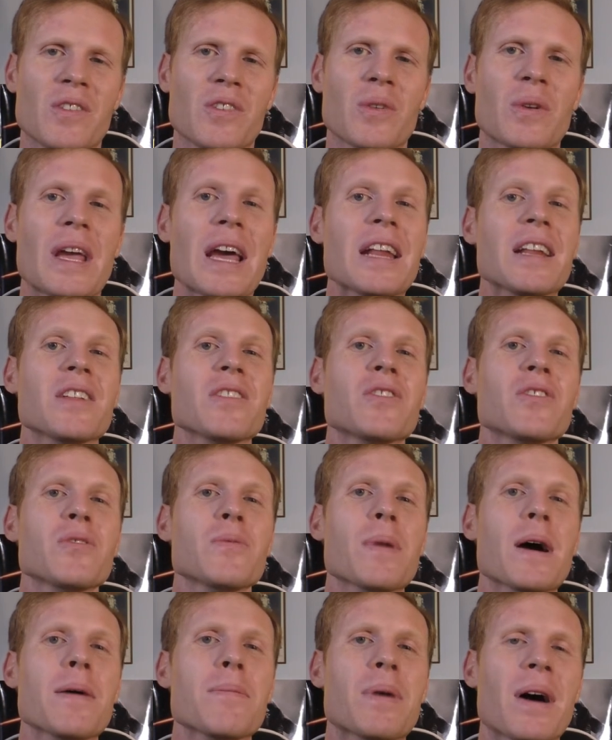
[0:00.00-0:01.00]
So getting
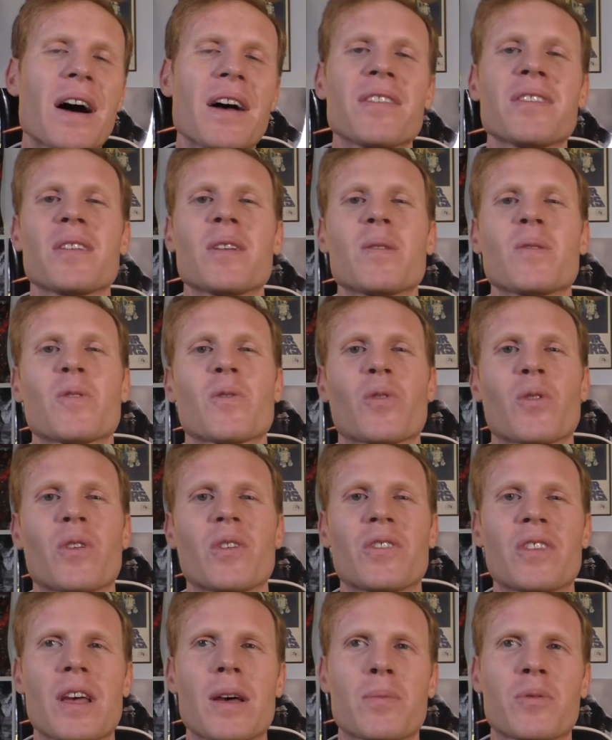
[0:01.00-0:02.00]
into my positives for
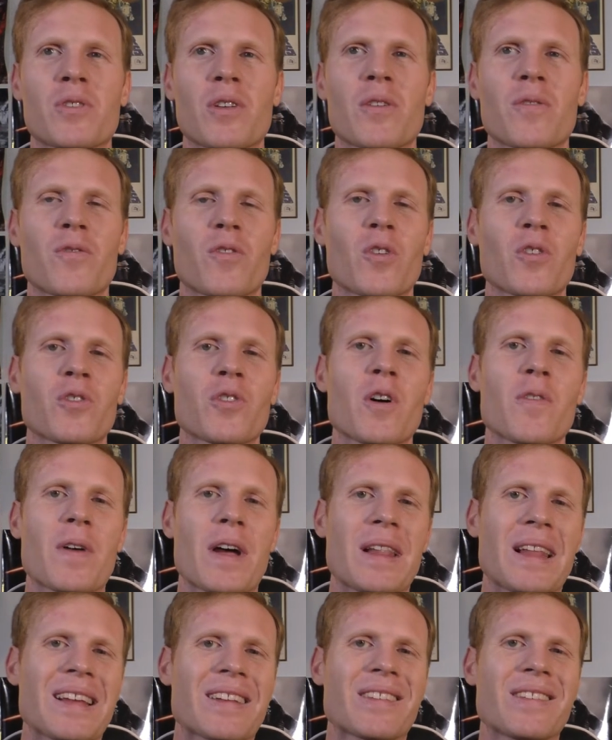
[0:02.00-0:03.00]
this episode, first off,
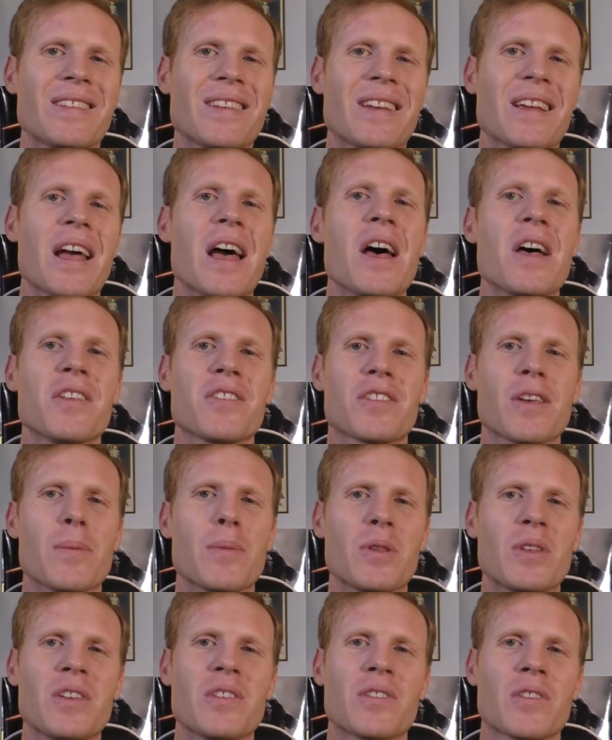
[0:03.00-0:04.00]
I like seeing
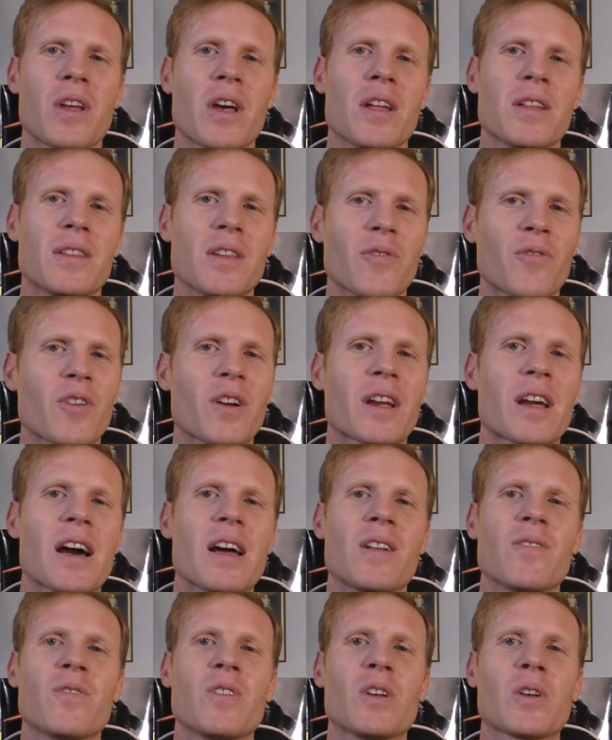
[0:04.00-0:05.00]
some of these different
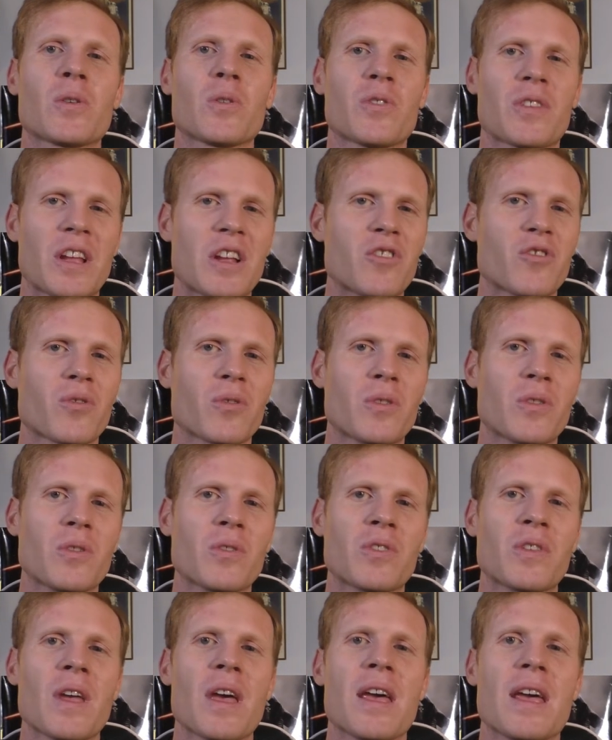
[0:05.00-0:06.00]
kind of vehicles
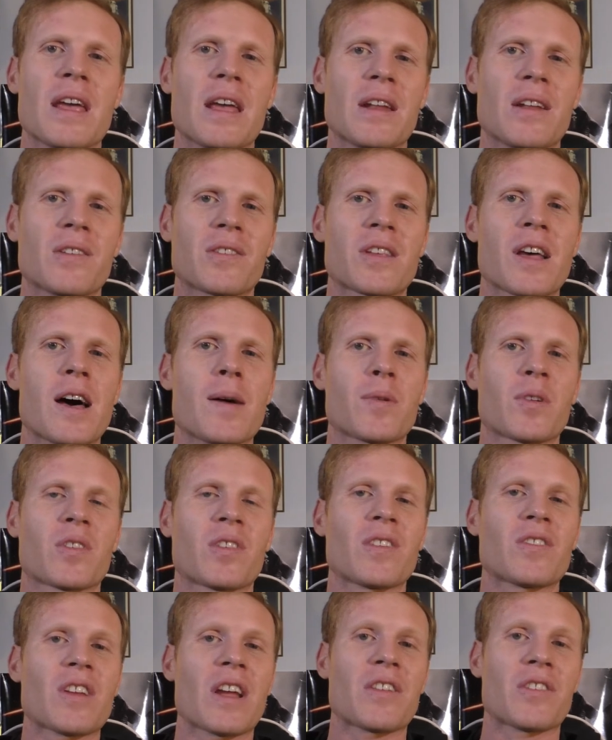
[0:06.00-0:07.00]
introduced in this comic,
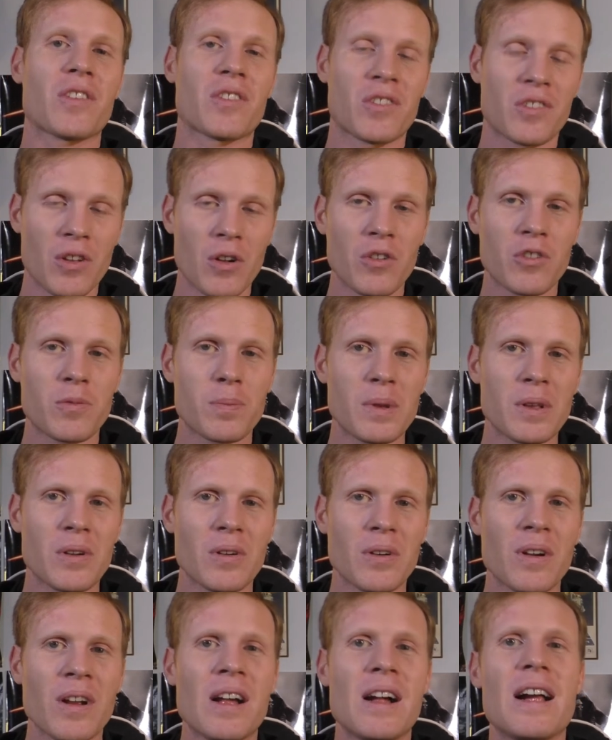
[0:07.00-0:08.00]
such as a
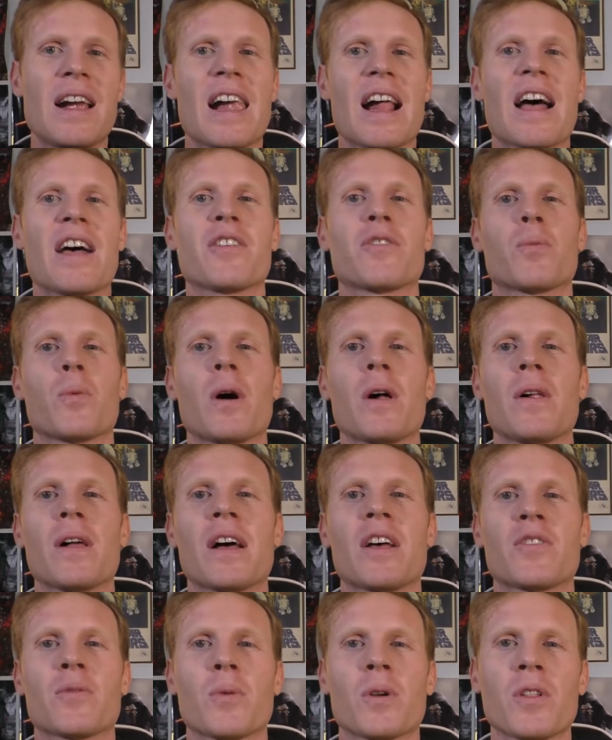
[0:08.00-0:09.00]
snowspeeder, as well
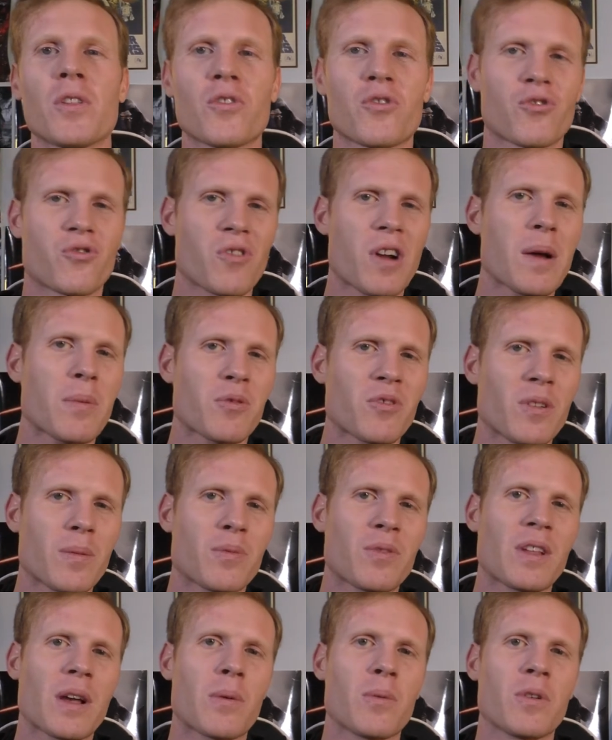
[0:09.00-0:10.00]
as one of those
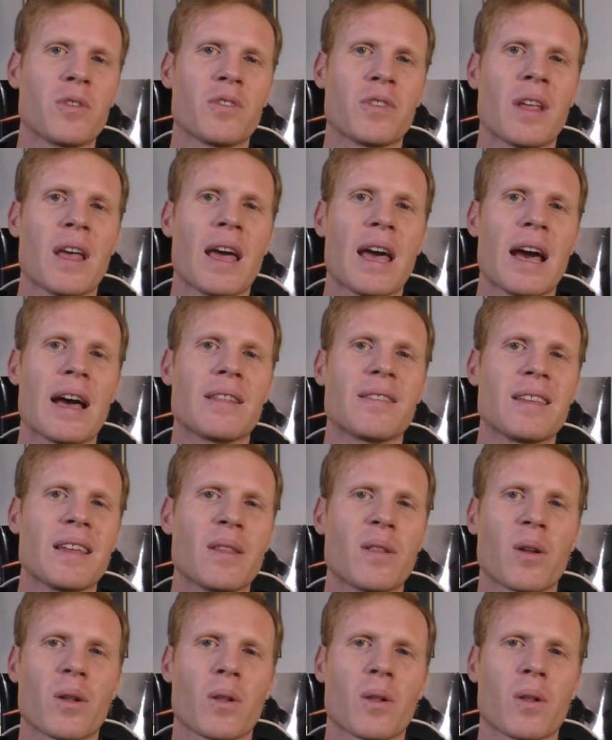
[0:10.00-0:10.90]
dropships that was at the end of the